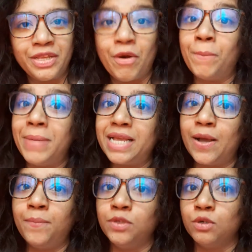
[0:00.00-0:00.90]
your
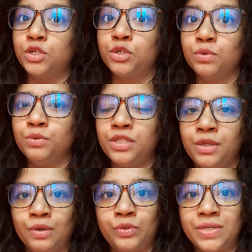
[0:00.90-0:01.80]
makeup, your shoes,
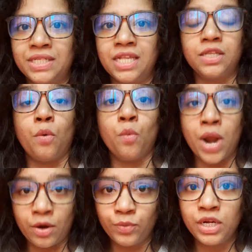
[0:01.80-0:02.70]
your dresses.
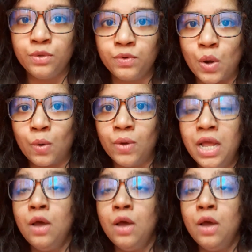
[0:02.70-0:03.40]
Where will you go?